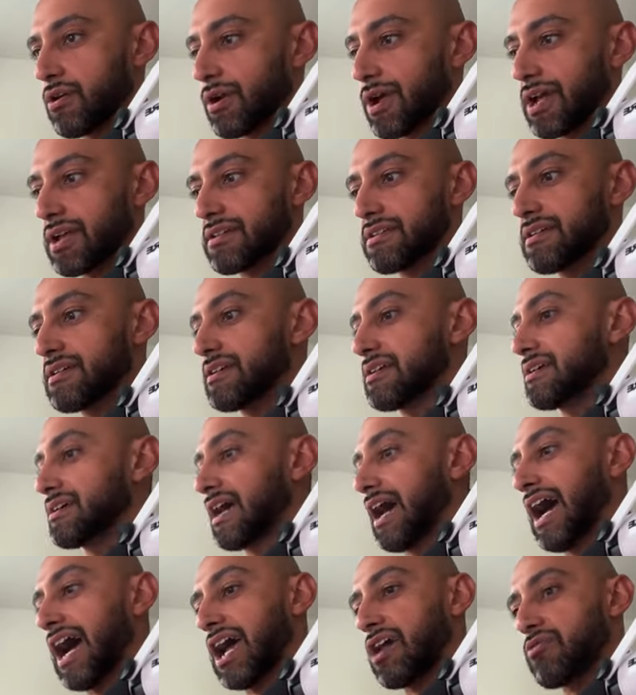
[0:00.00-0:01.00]
All right.
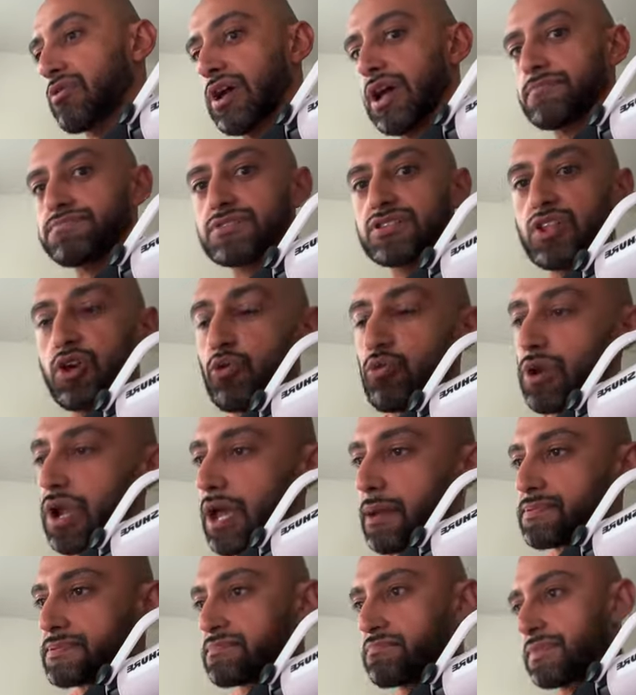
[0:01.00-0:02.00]
High reps, low
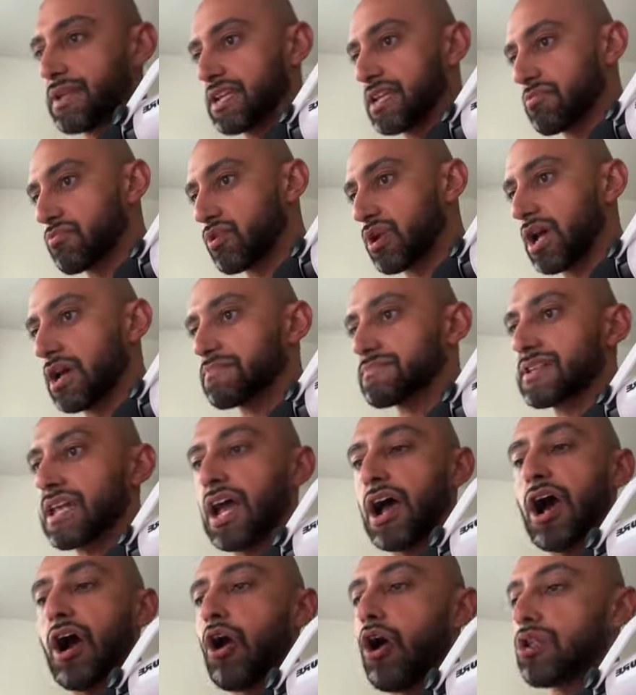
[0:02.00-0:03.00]
reps, medium reps,
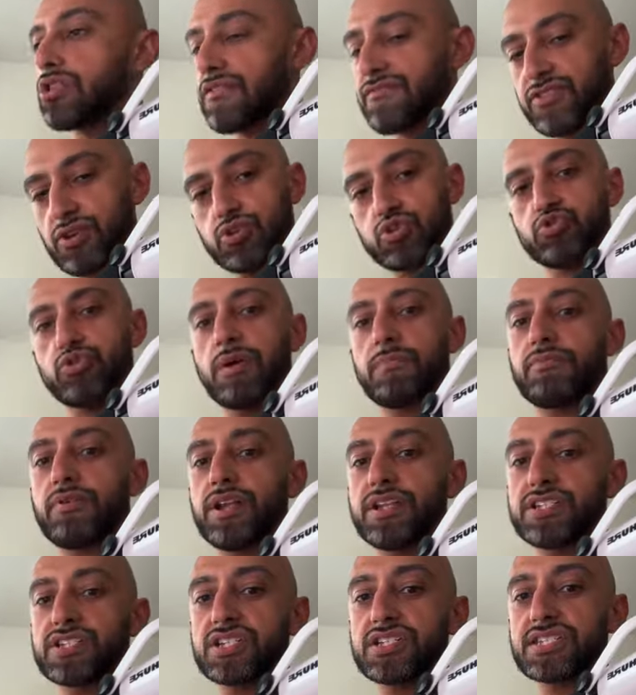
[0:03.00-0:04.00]
all of those rep
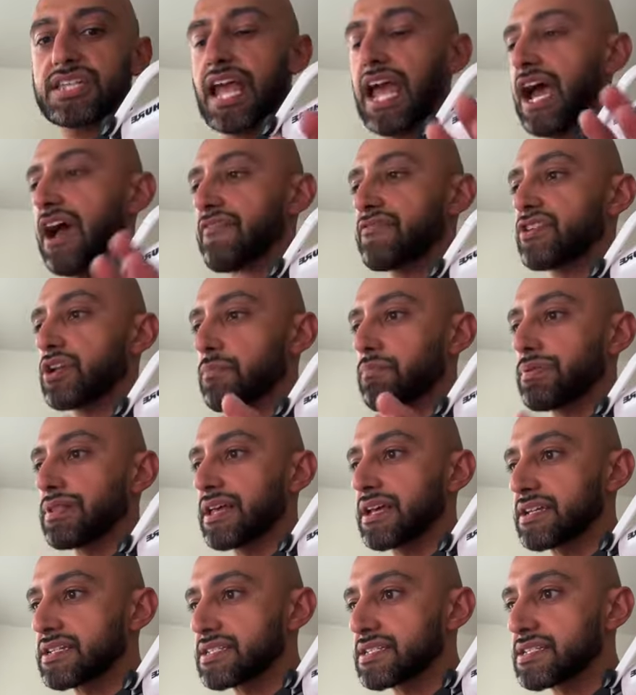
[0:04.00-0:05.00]
ranges have their
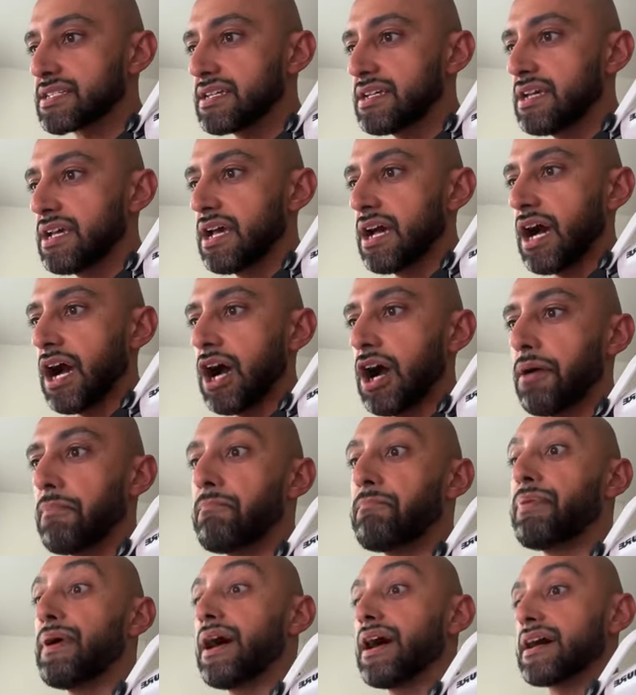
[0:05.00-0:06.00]
place.
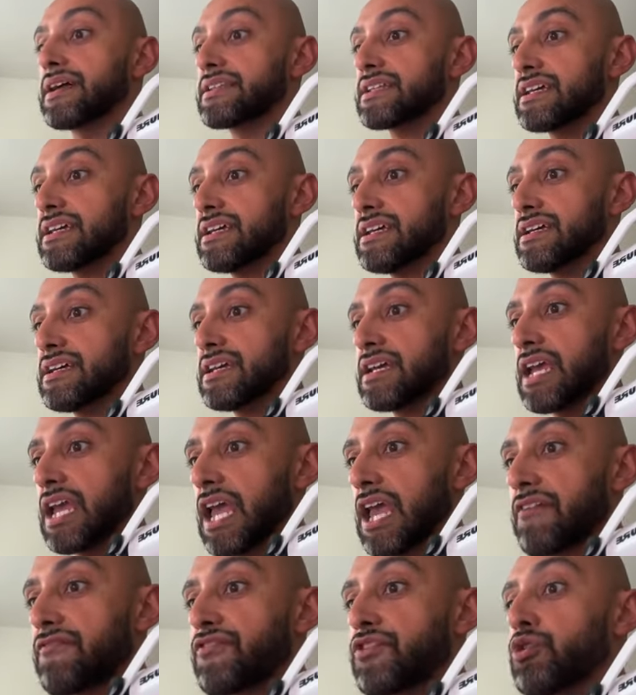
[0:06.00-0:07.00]
But
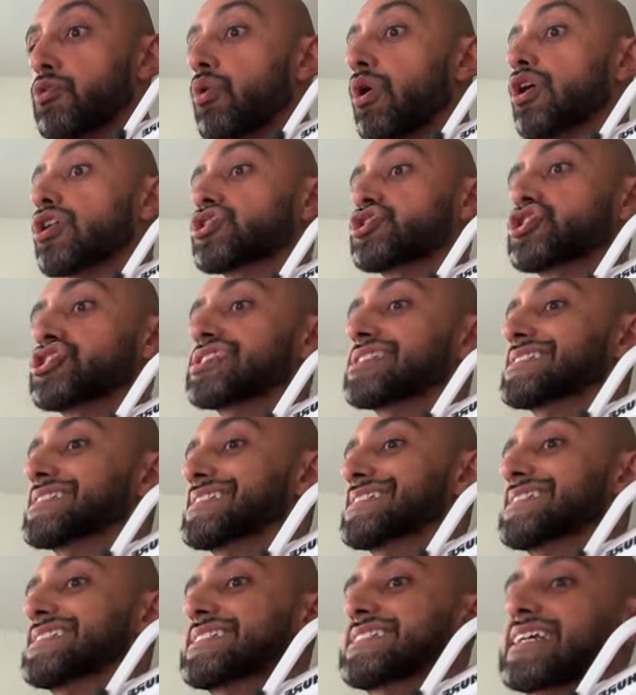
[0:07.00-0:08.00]
if you are
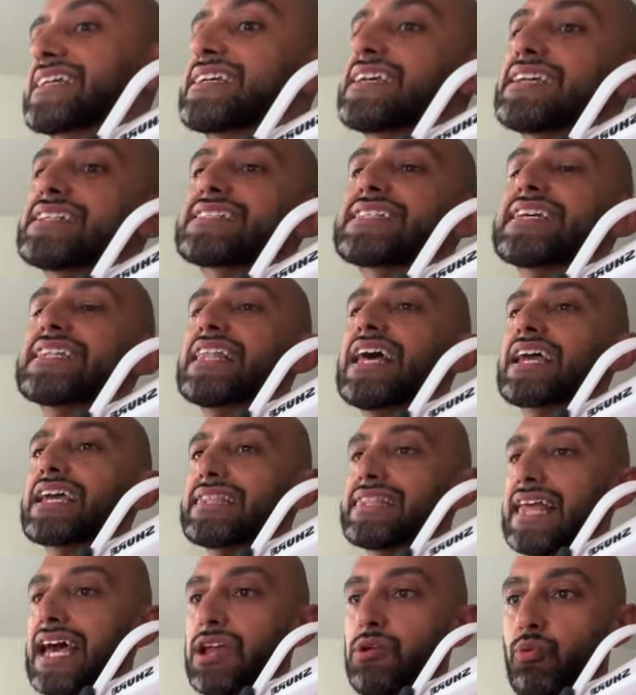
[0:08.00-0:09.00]
just sticking to
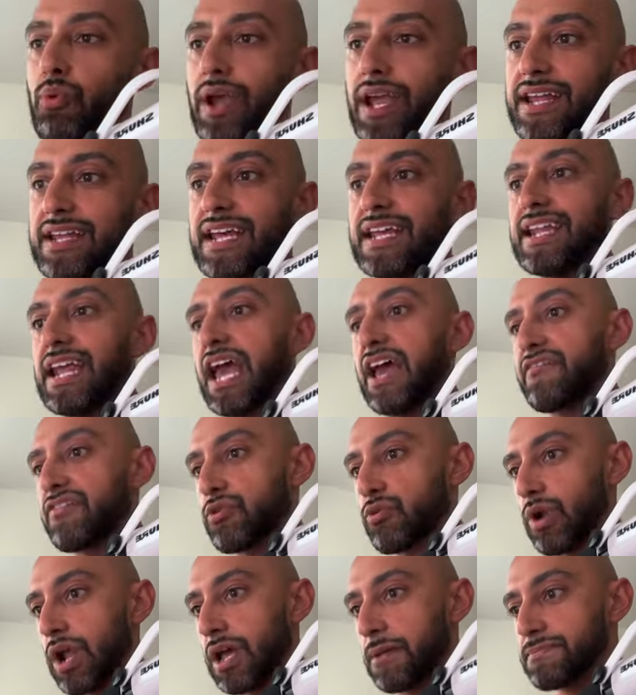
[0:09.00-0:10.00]
like lightweight and
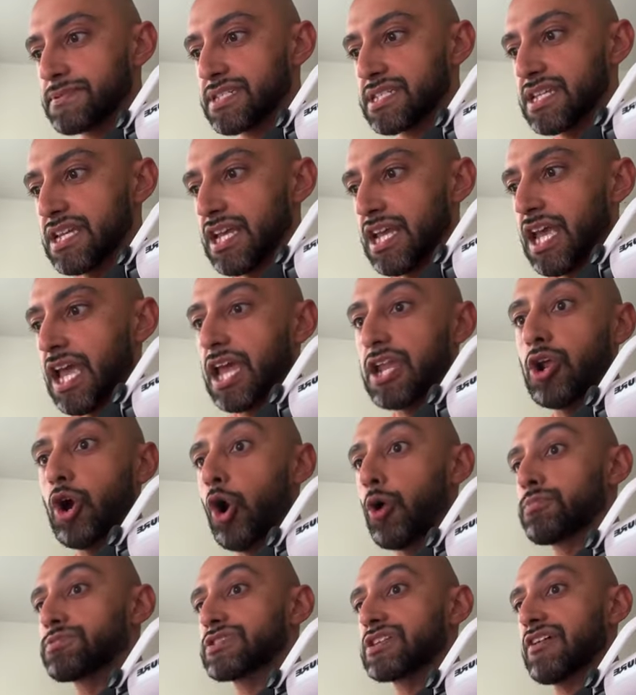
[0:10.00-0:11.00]
heavy reps in
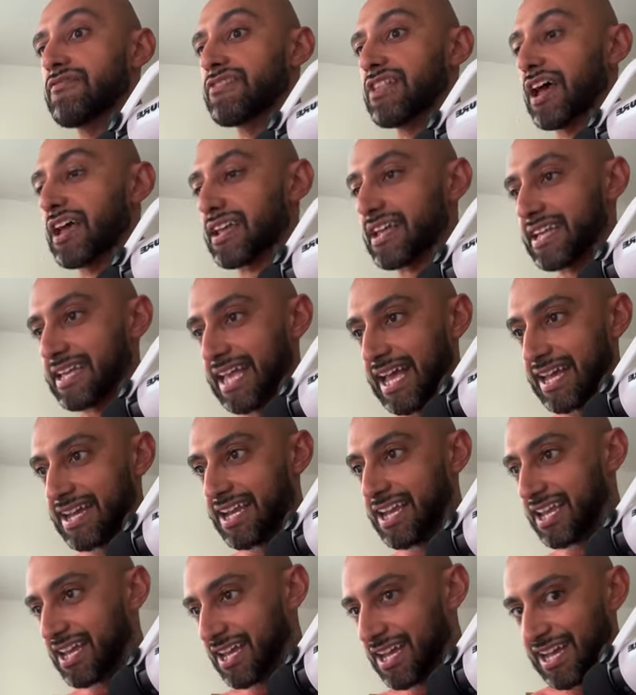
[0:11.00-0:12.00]
hopes of like
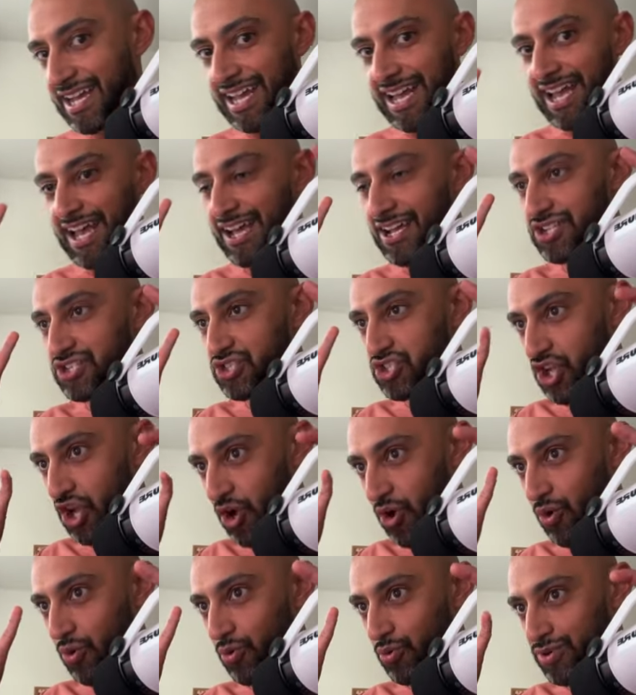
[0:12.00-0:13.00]
getting
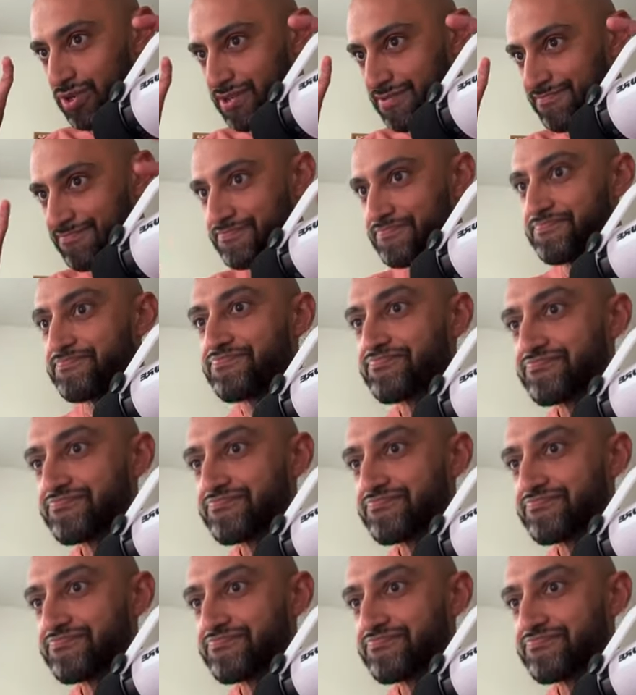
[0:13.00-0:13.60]
tone,